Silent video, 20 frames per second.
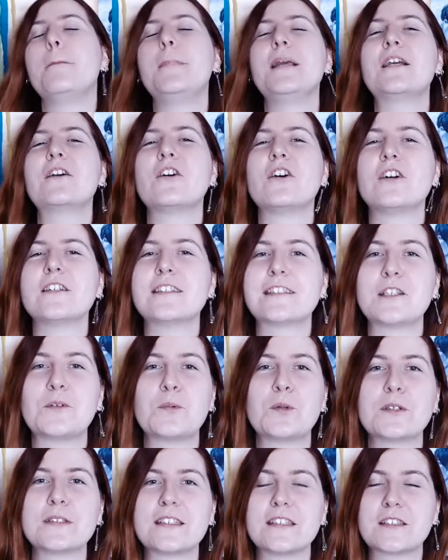Because there
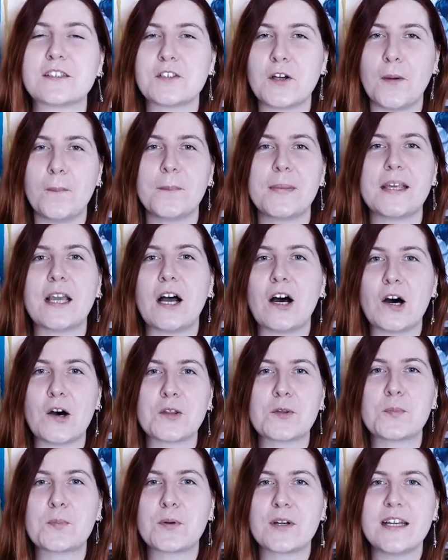was a zombie
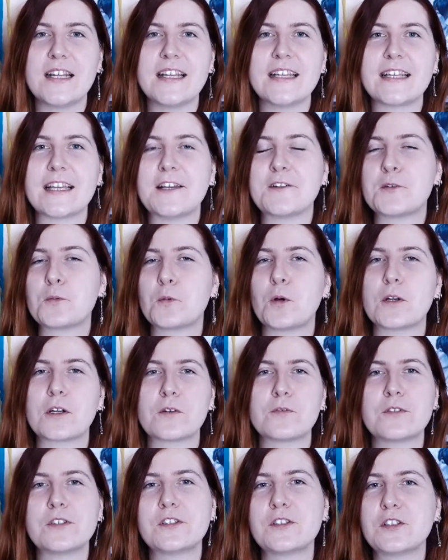outbreak and one
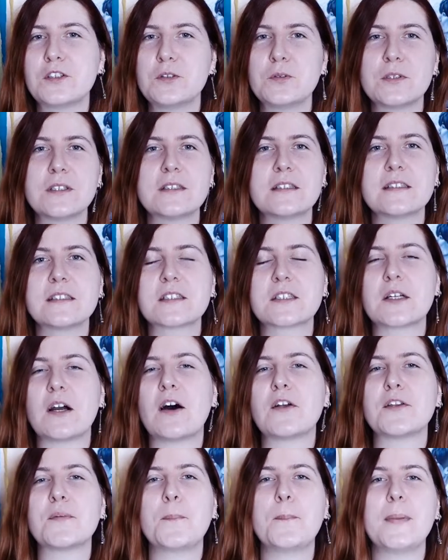of the students
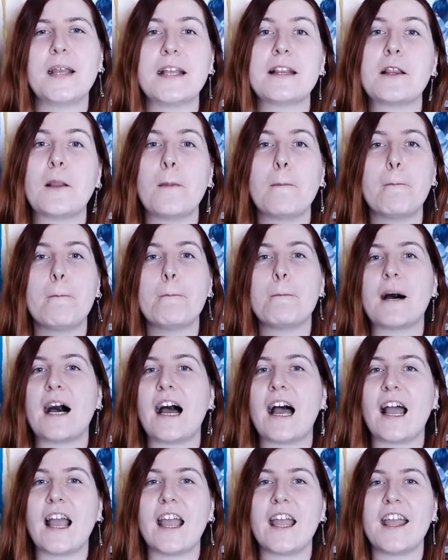got bitten
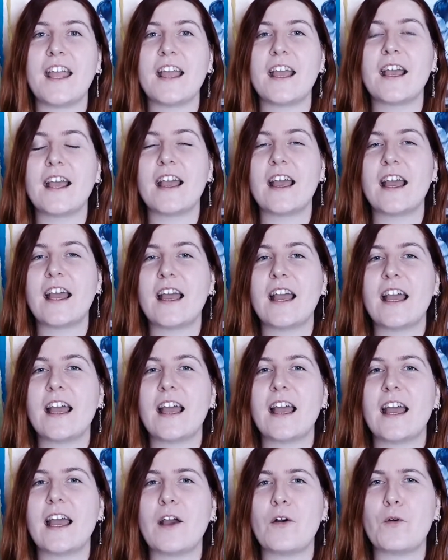by
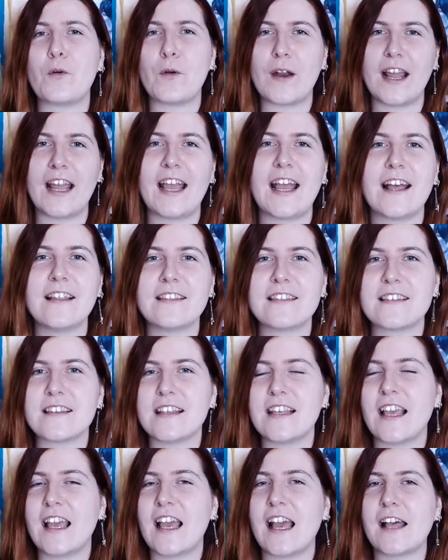a rat
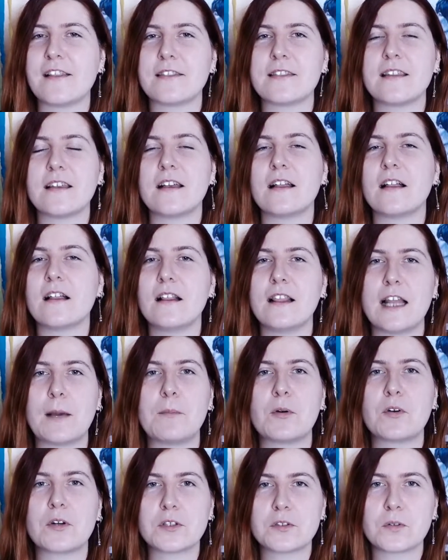at the
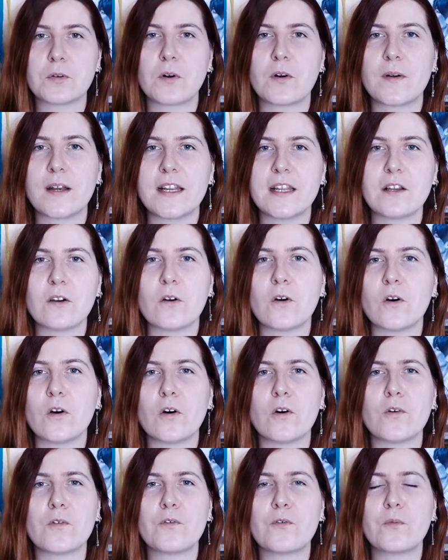laboratory
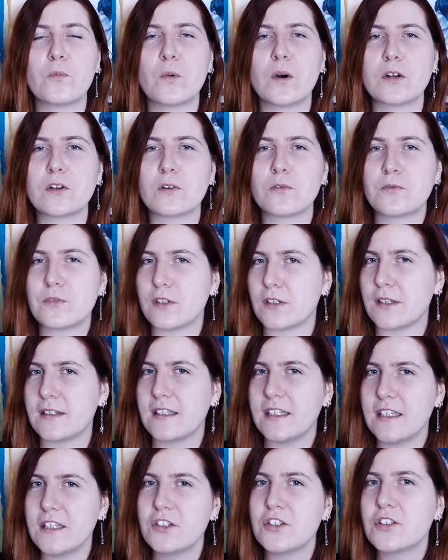of one of the
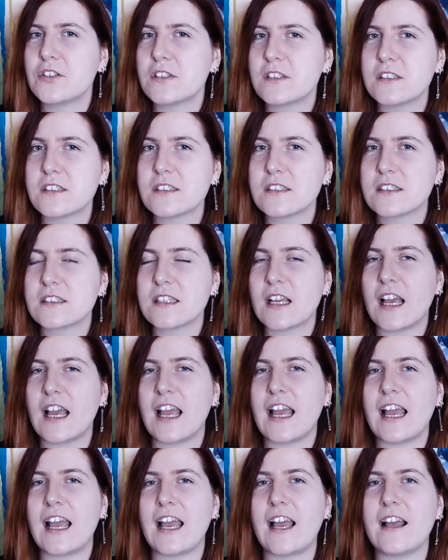teachers,
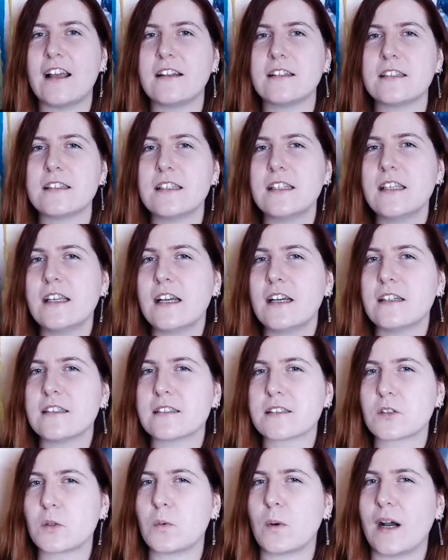and he
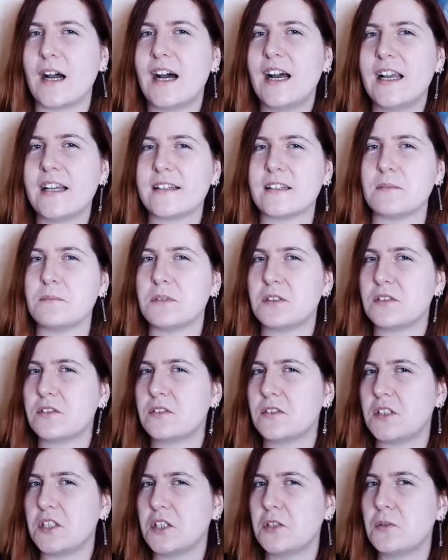has quite a
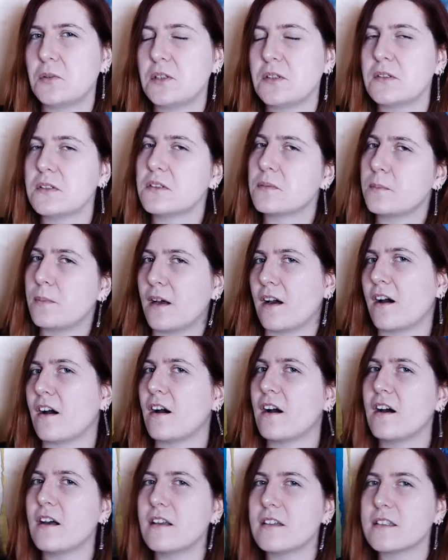mysterious
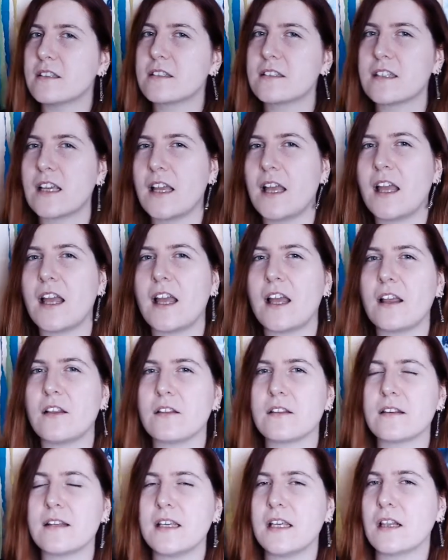past,
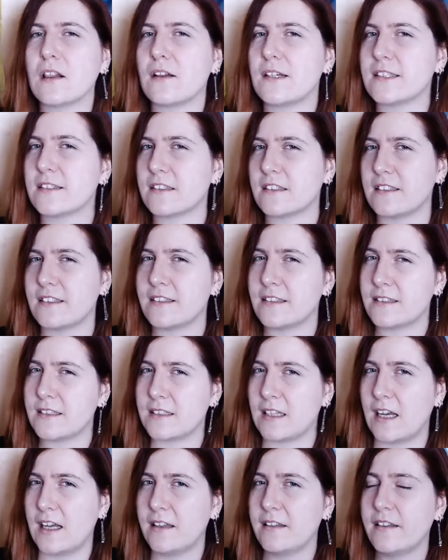and he lost his
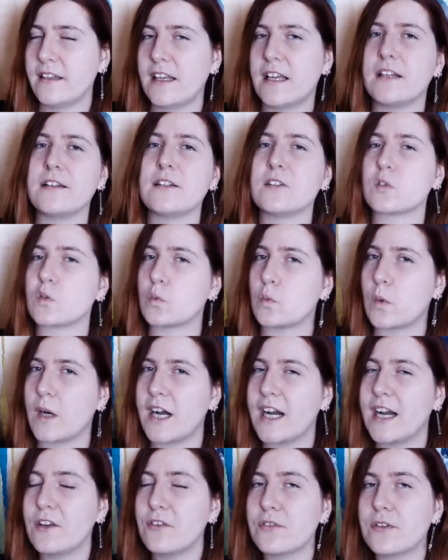son and his
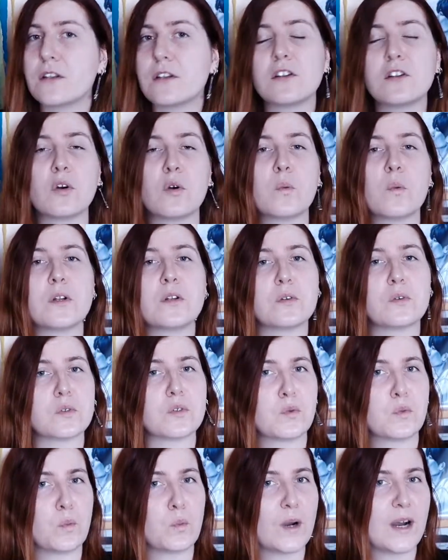wife and no one
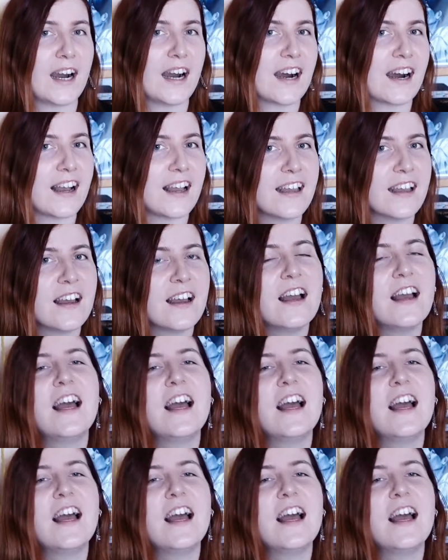knows why.